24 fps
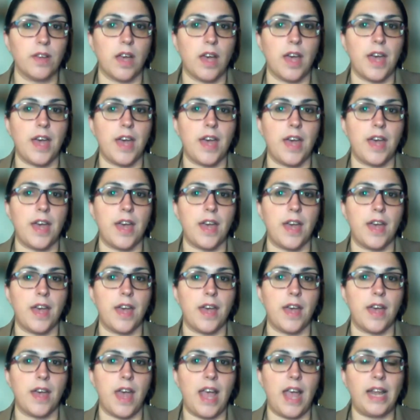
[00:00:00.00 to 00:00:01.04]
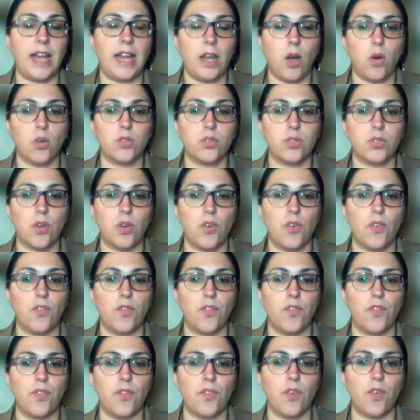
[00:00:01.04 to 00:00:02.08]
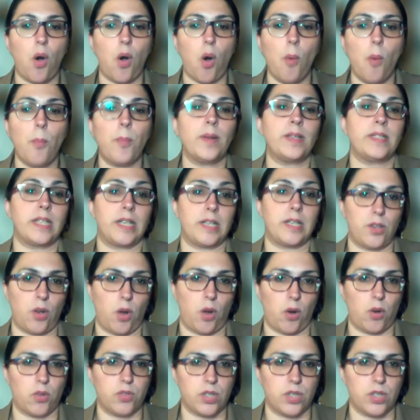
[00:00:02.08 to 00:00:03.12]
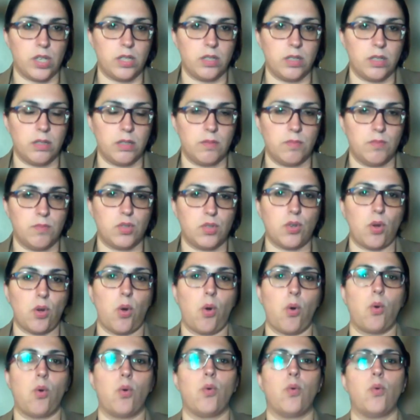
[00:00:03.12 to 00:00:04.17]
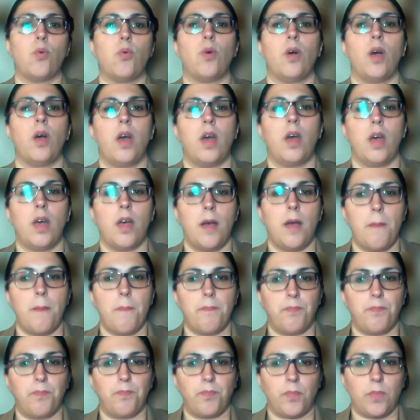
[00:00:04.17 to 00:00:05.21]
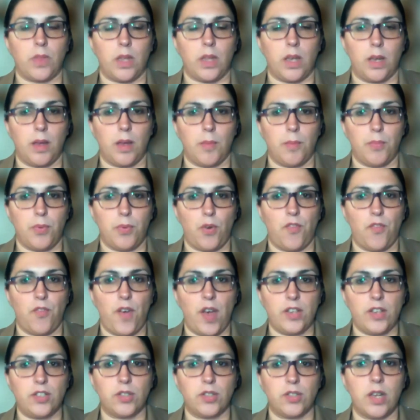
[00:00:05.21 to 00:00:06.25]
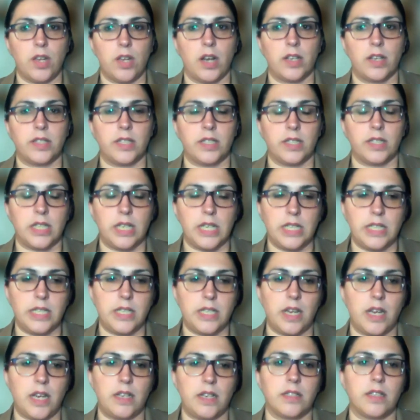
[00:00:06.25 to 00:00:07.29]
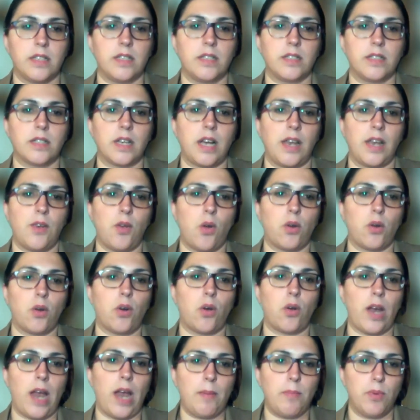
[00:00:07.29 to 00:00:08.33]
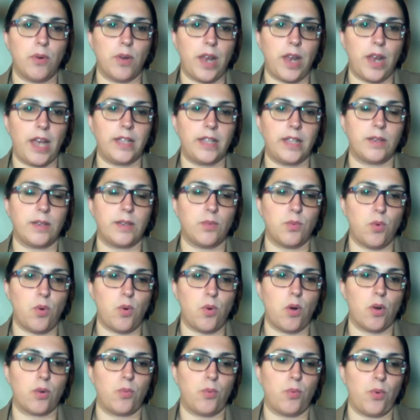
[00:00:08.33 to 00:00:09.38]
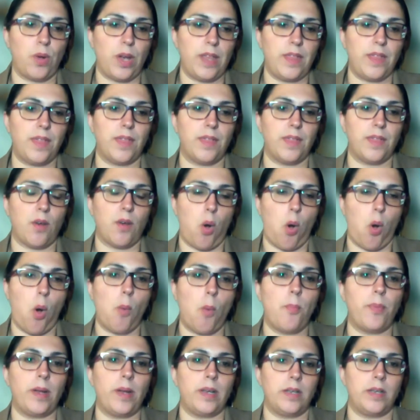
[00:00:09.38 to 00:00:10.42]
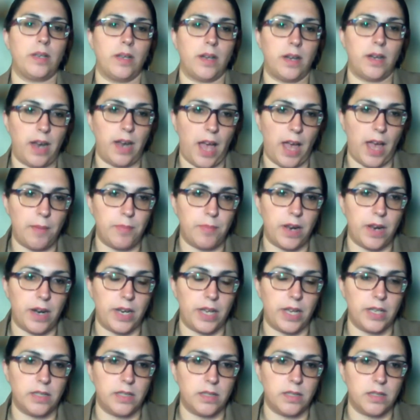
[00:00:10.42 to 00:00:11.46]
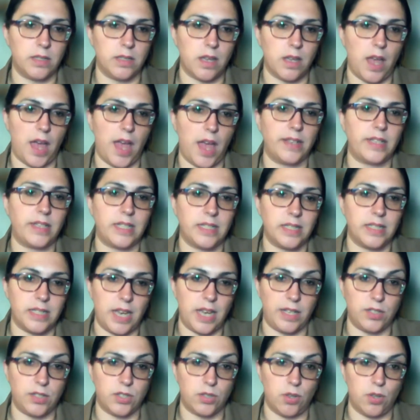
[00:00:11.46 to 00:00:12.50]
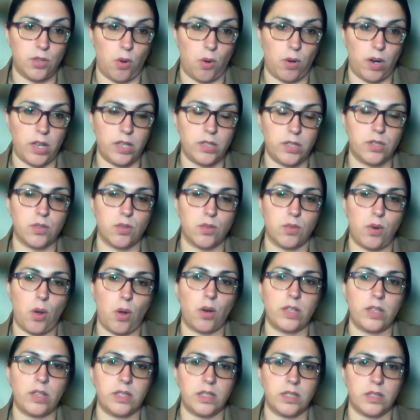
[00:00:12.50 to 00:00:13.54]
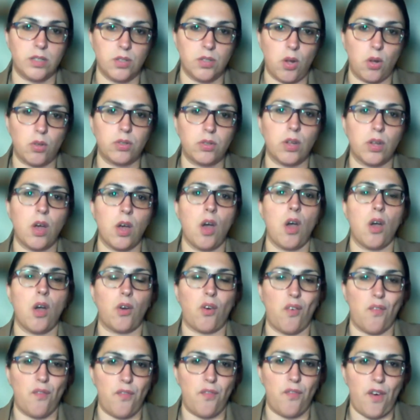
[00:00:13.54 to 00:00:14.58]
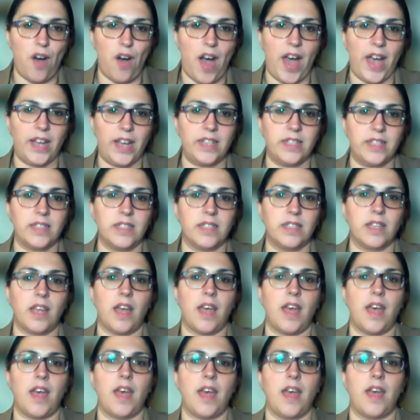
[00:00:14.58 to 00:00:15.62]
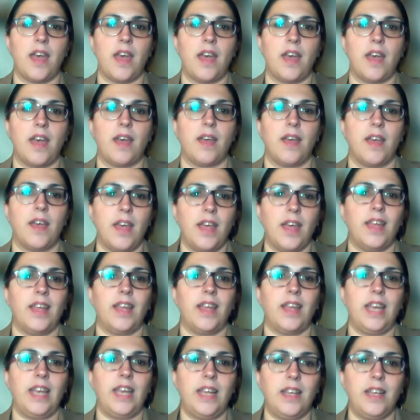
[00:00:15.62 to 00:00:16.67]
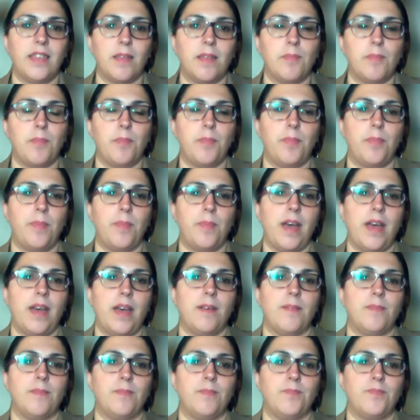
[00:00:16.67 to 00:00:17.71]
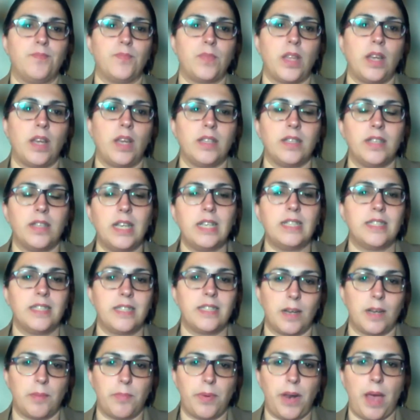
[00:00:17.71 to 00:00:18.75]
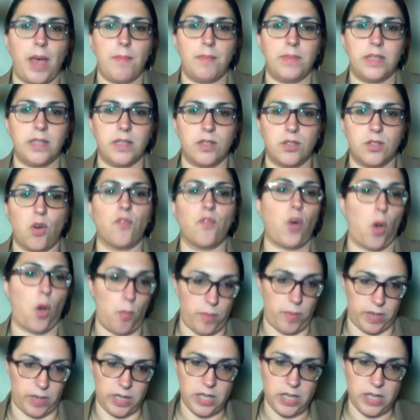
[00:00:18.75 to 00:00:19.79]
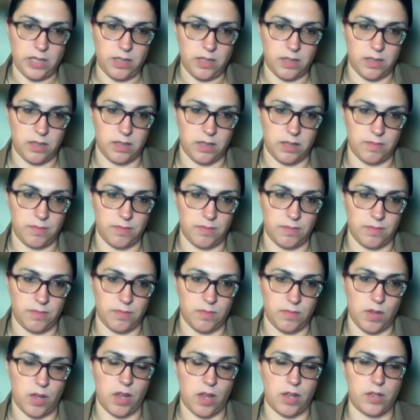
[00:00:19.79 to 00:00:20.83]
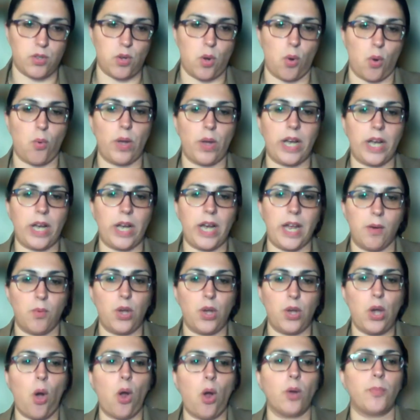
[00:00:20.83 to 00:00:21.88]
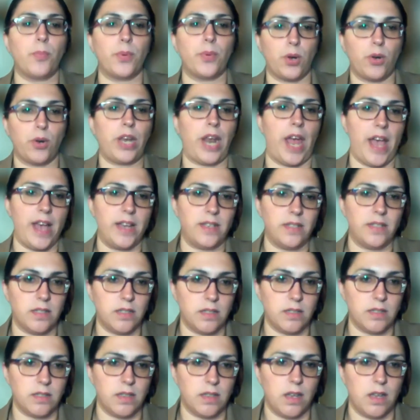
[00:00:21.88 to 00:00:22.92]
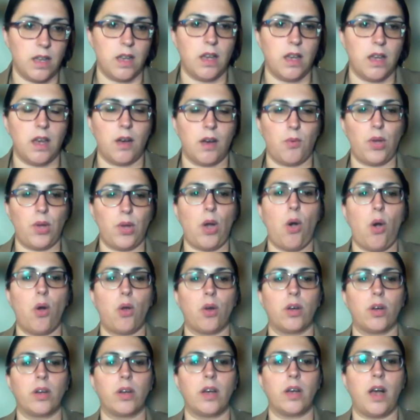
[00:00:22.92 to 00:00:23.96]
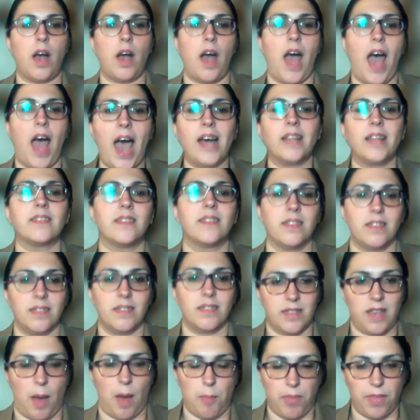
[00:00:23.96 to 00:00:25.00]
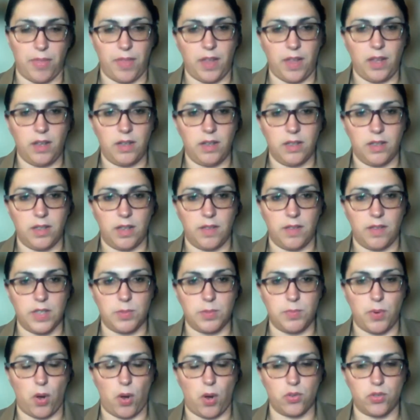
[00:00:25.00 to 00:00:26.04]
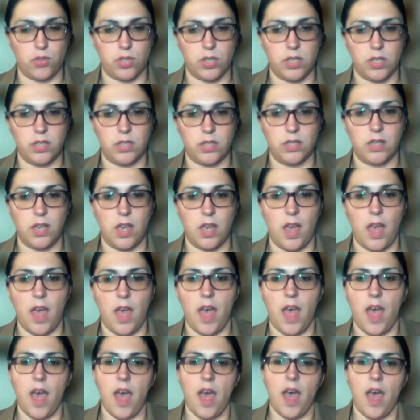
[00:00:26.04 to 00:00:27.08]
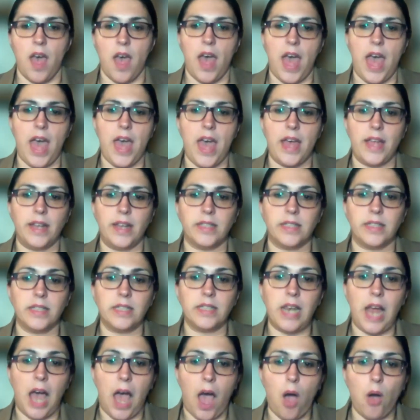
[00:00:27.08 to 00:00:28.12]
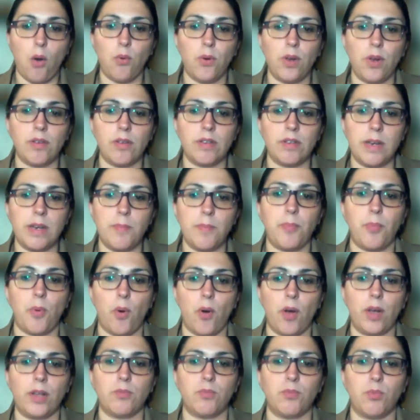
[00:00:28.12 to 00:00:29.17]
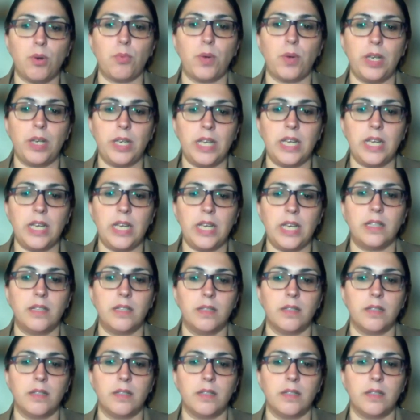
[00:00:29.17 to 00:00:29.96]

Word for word: uh, a lot of open technologies. So professionals and researchers can all collaborate and work with open libraries and exchange knowledge. So knowledge is not confined uh, in the digital premises of companies. So we can, we all progress, we all uh, add something in this process, and now we're in a point where we need